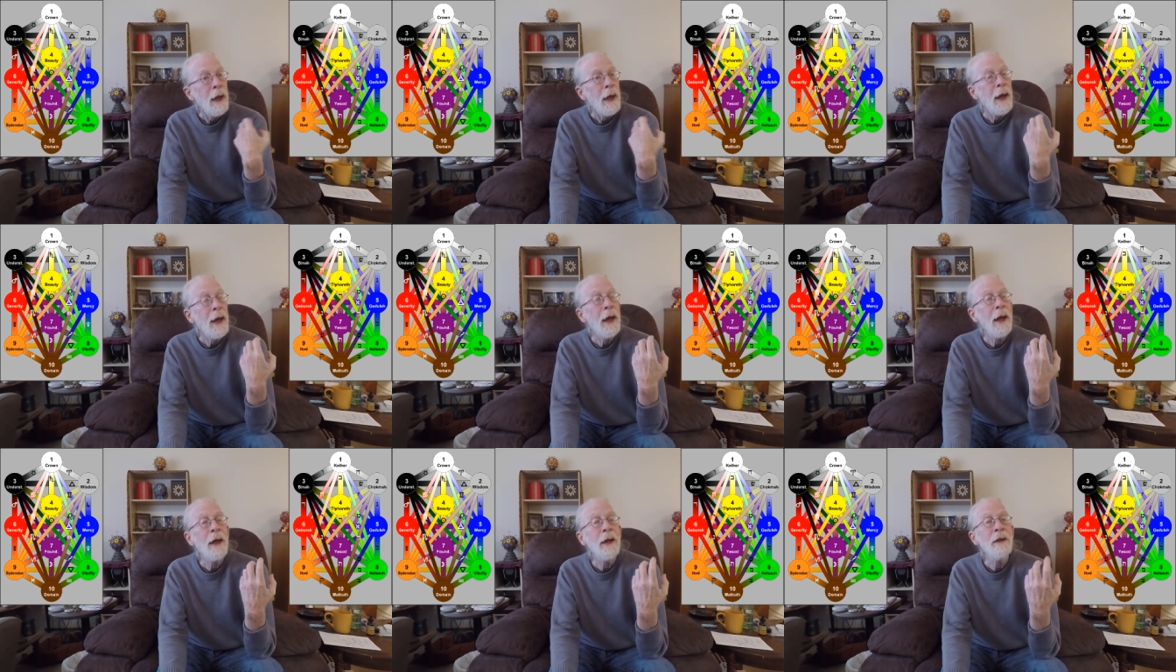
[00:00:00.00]

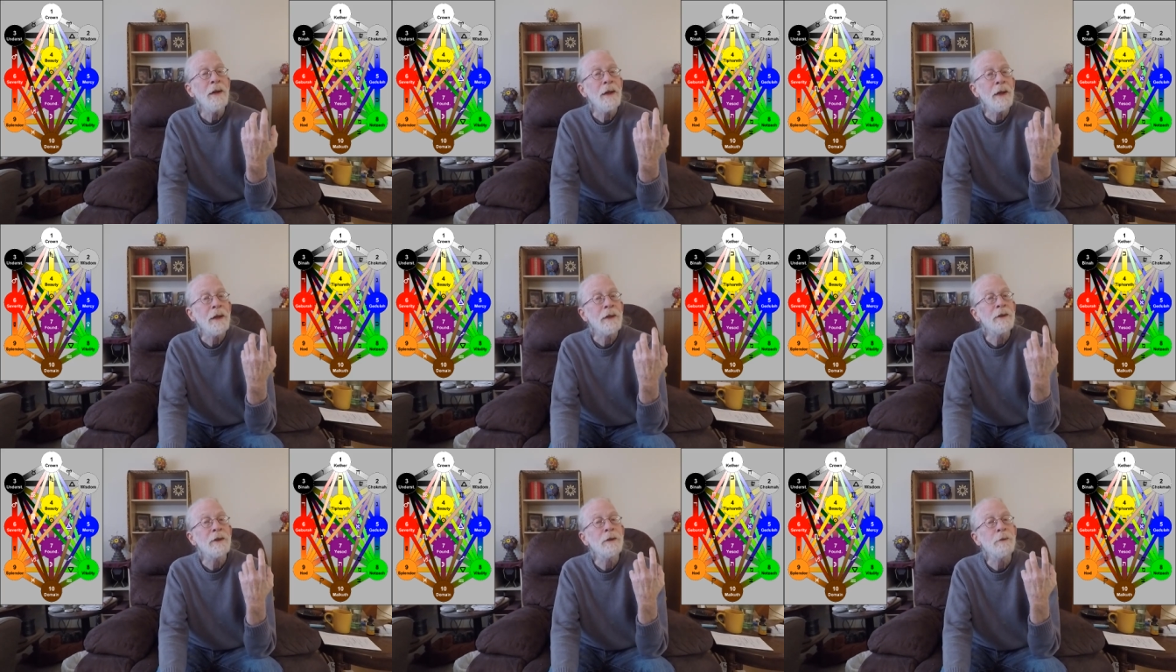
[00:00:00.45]
and
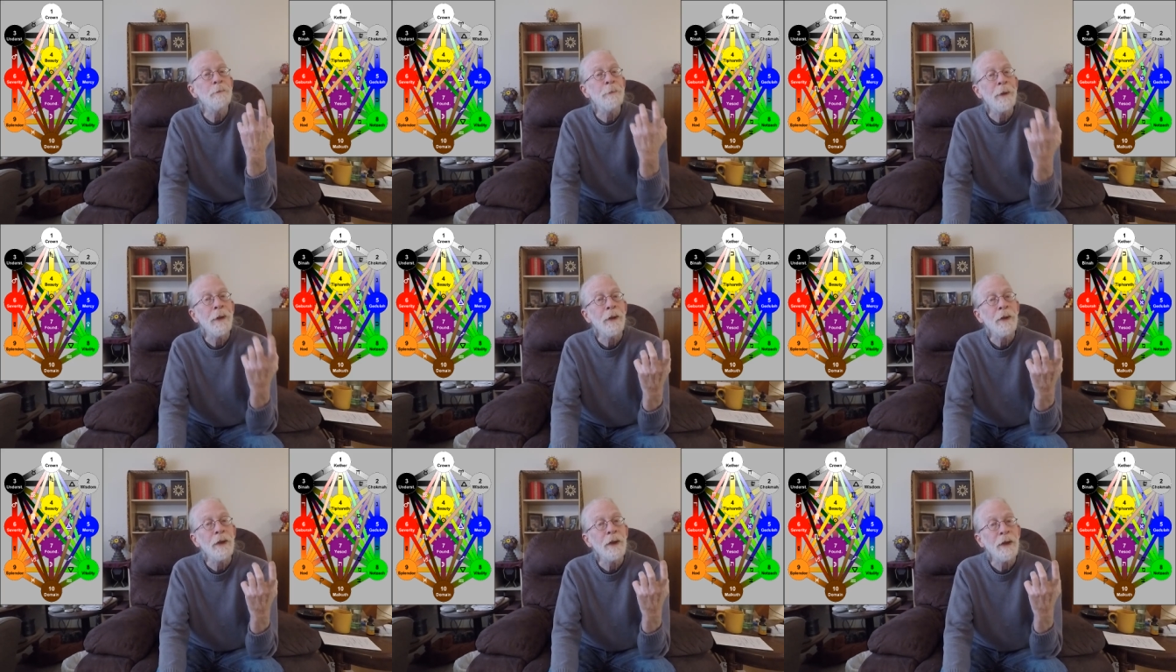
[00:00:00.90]

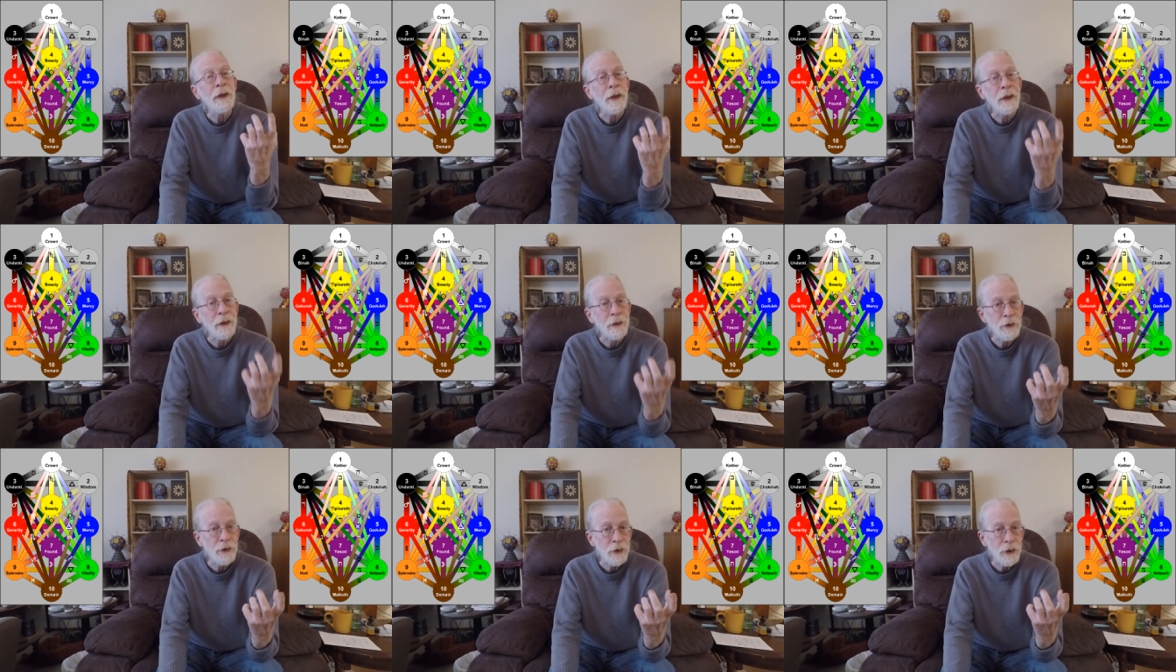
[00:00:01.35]

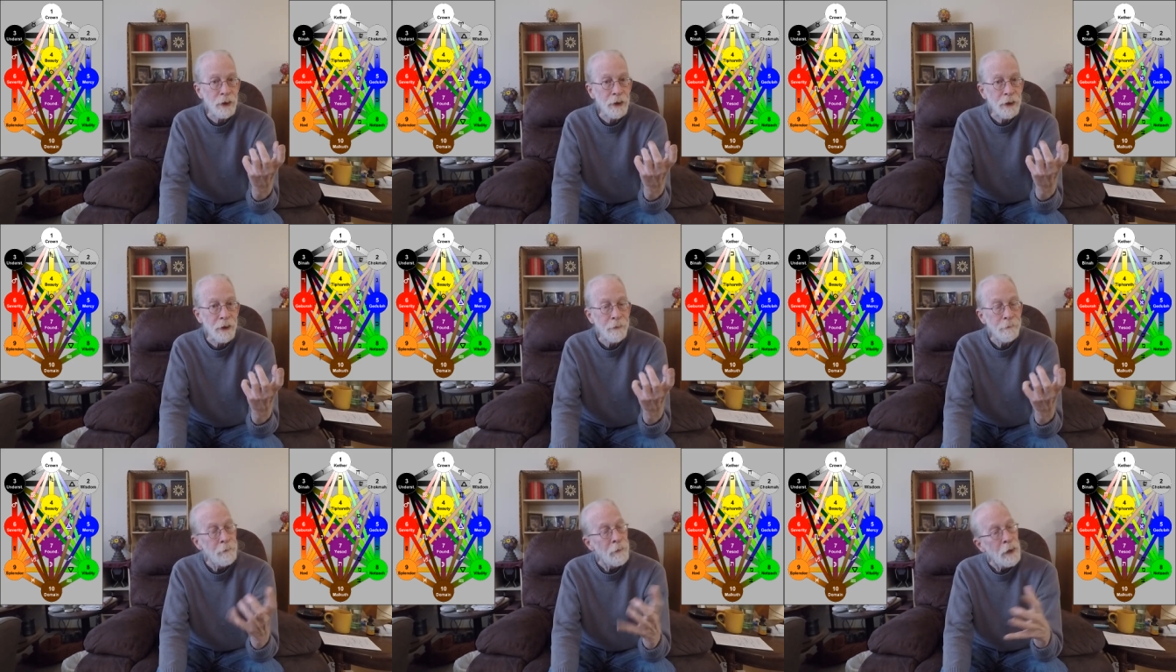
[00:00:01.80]
experientially.